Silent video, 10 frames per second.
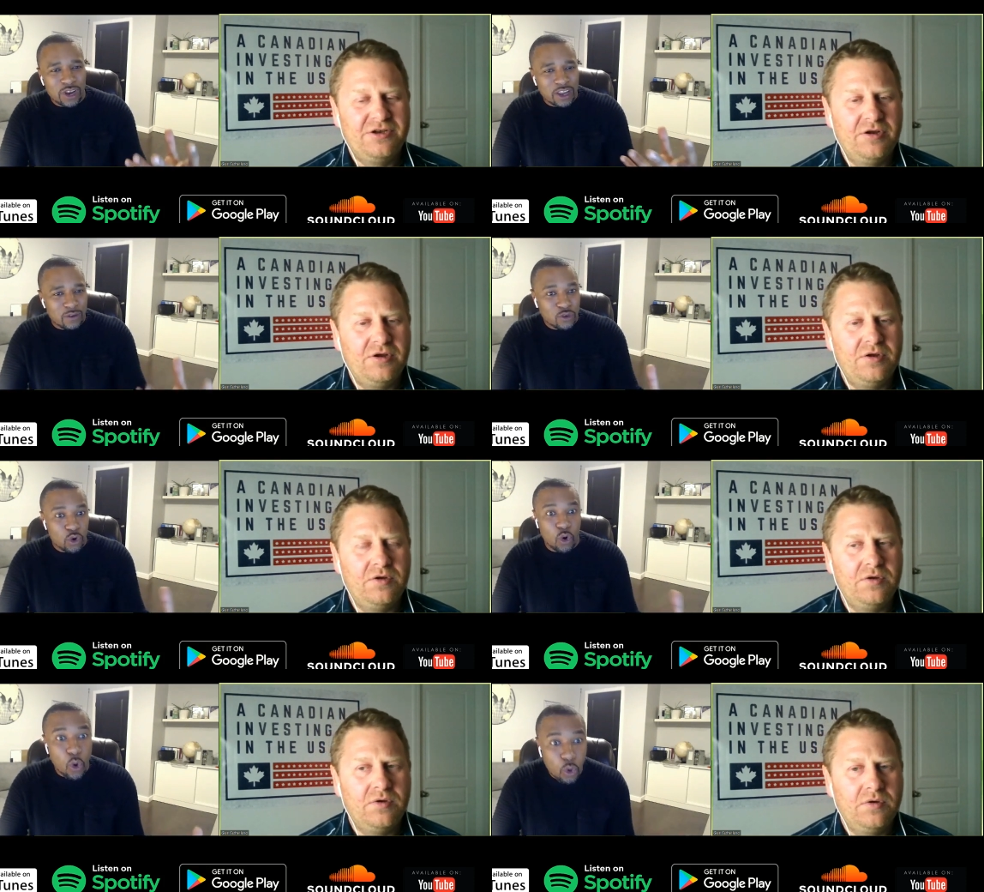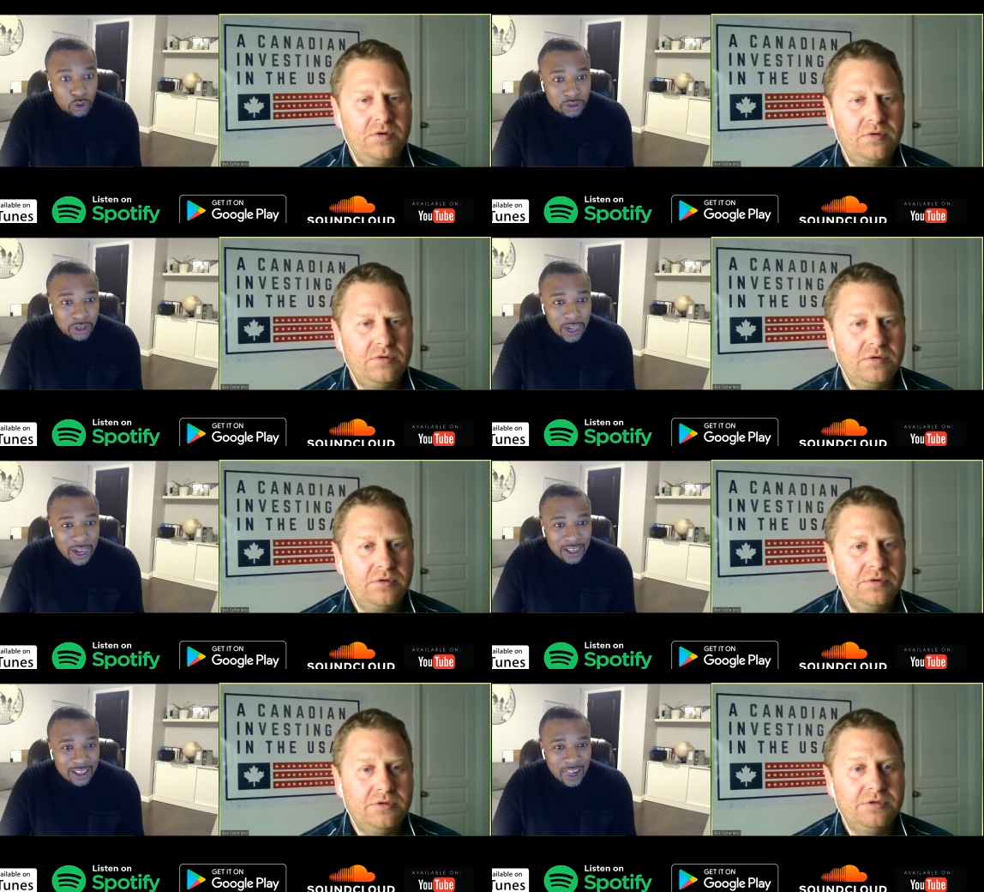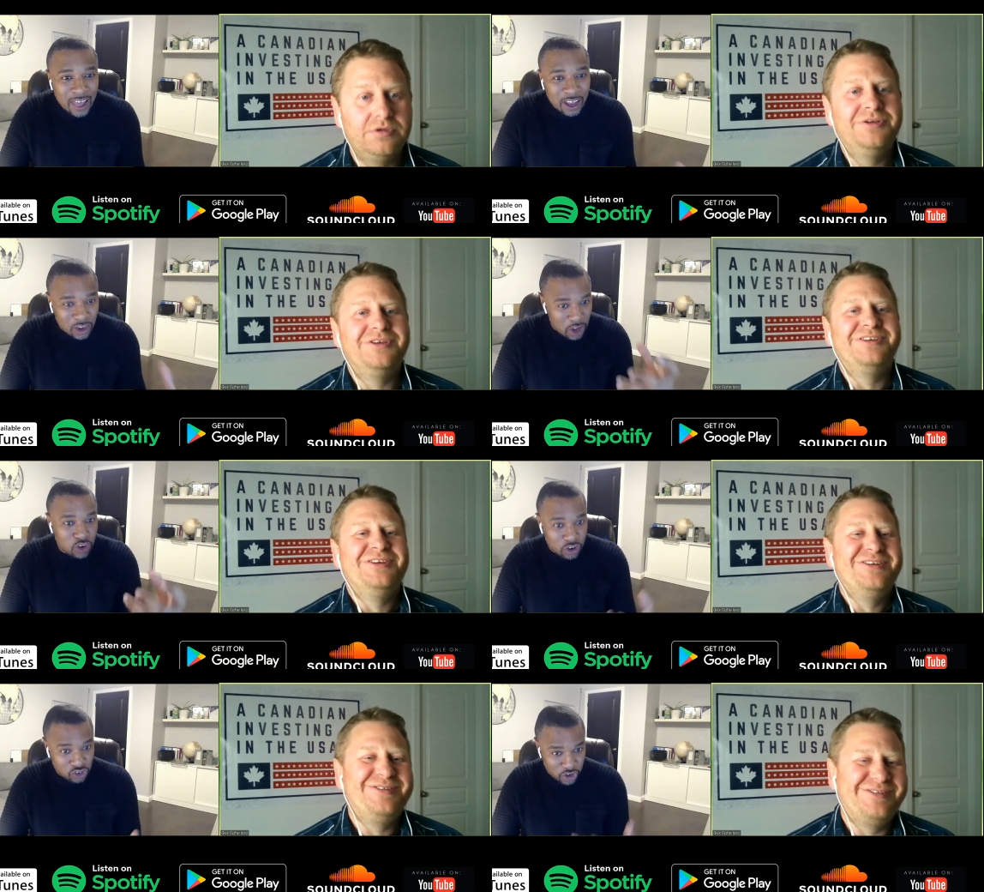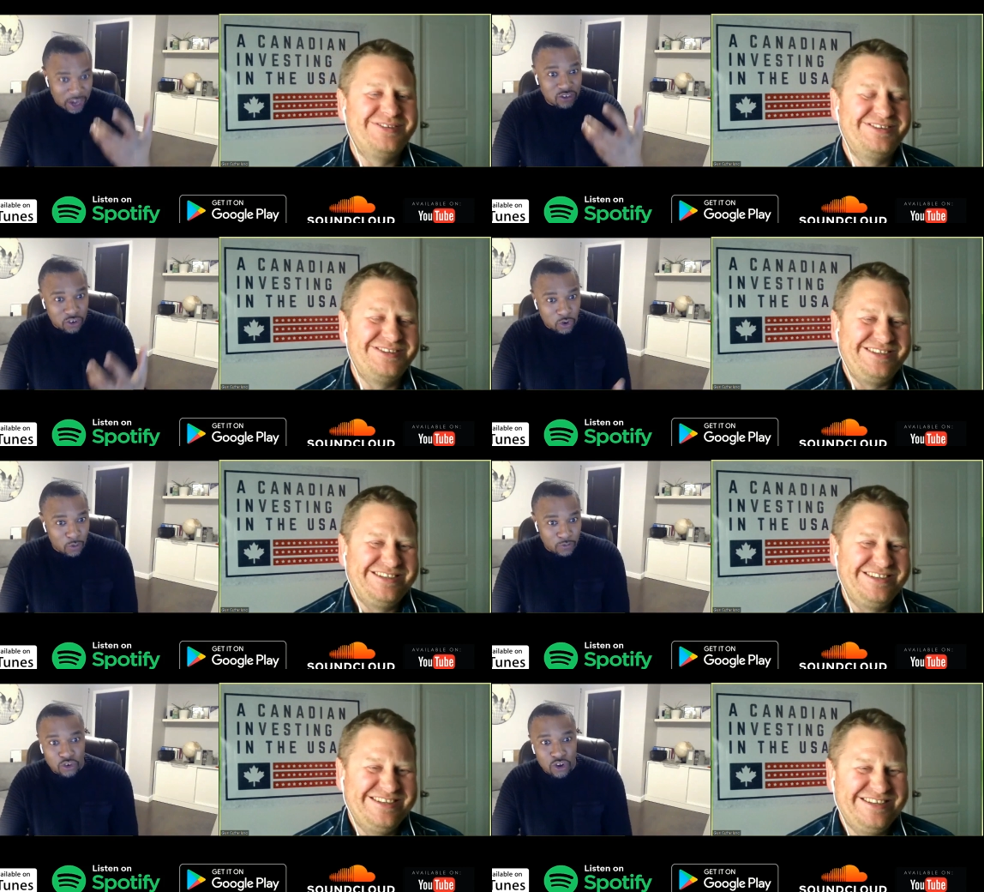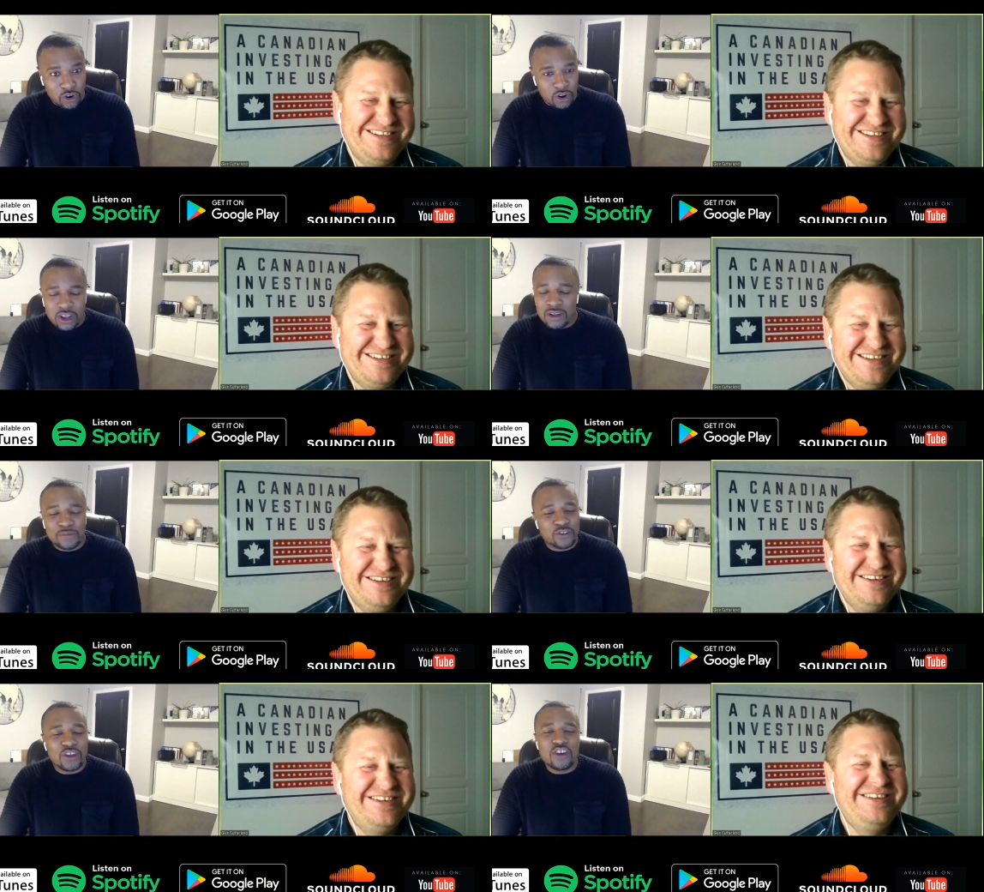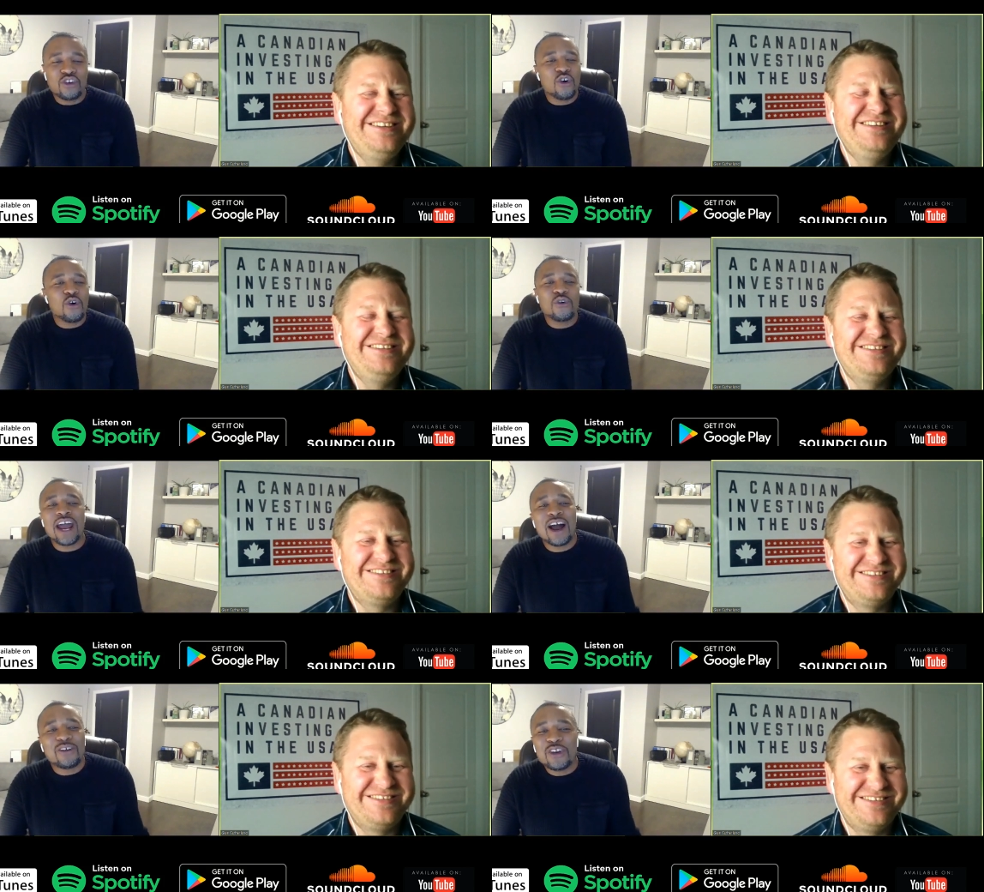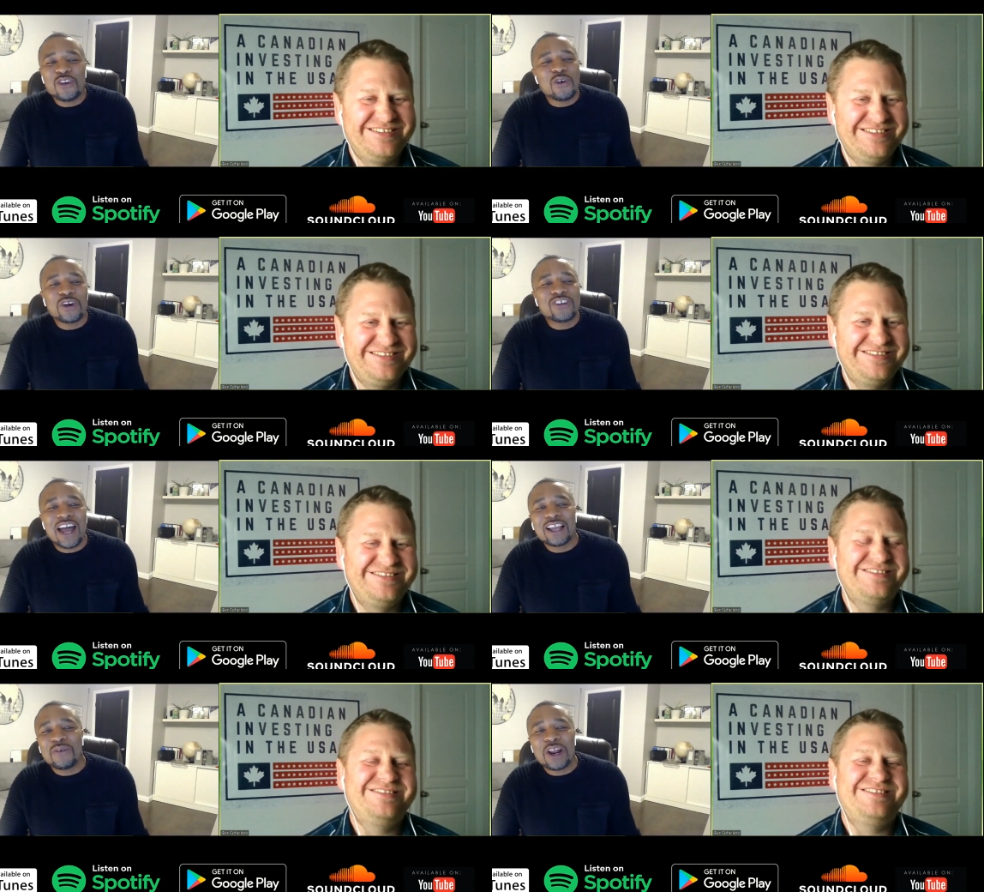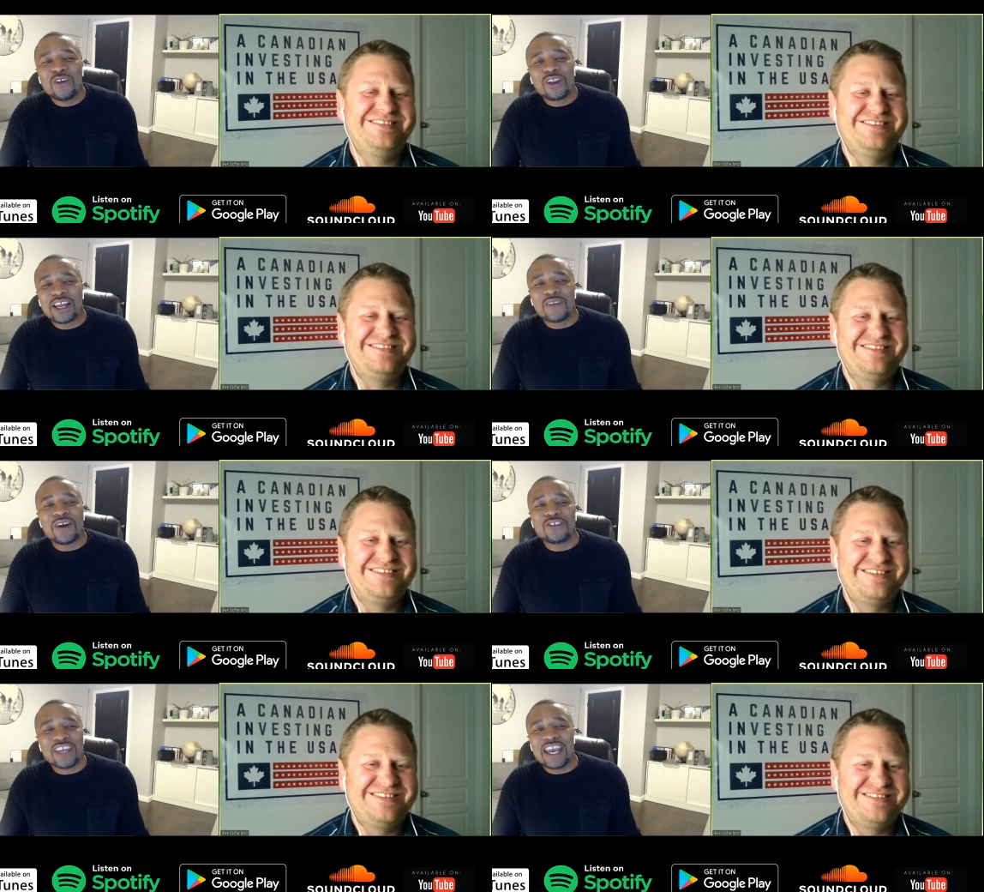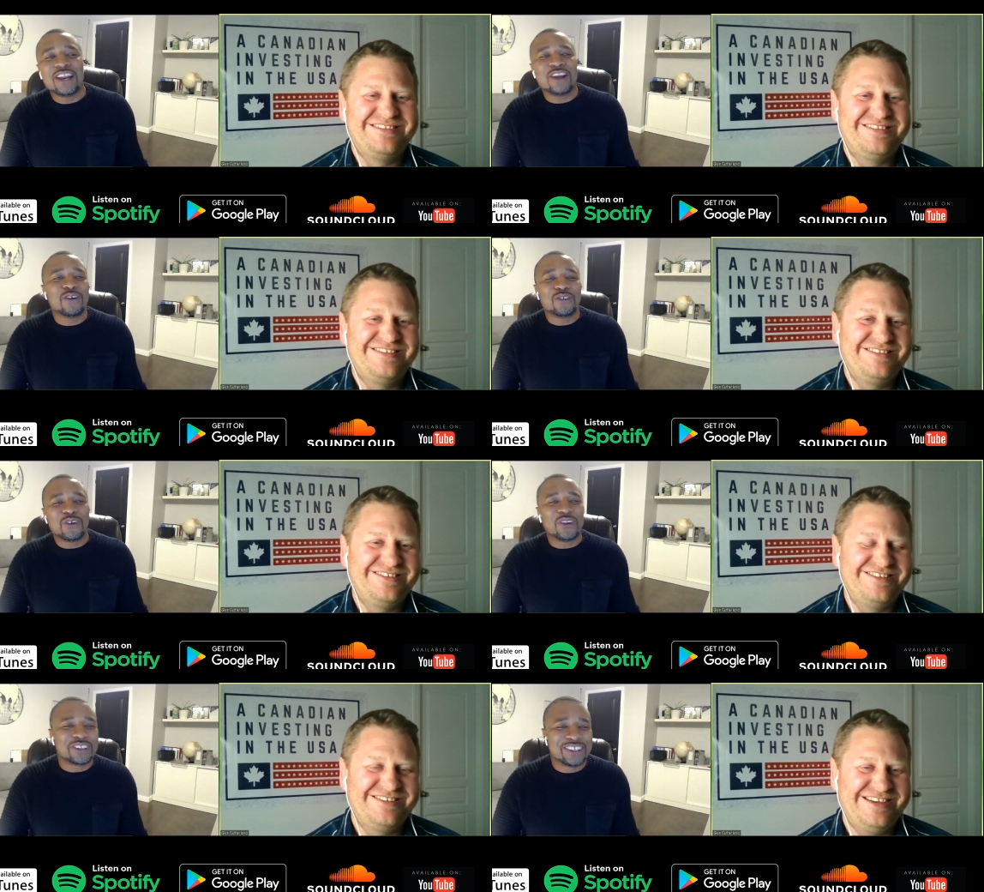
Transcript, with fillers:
Speaker 1: like, if you're old. And you can change, you know, if you're younger. So they know now. They know exactly what I look like if I was eighty years old.